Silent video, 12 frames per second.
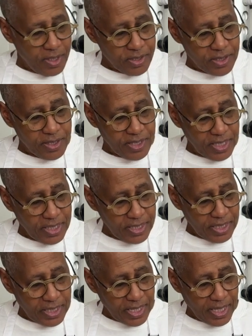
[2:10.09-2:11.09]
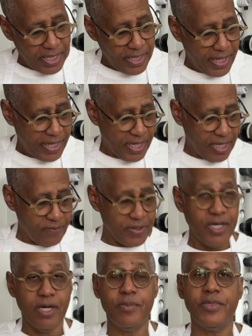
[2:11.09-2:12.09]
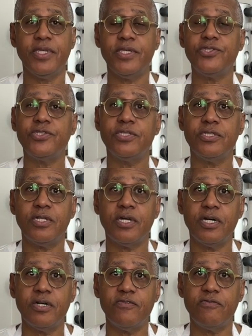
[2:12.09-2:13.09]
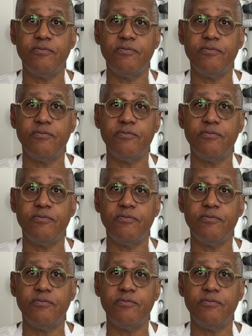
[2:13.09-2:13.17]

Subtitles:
To thicken it, I have a combination of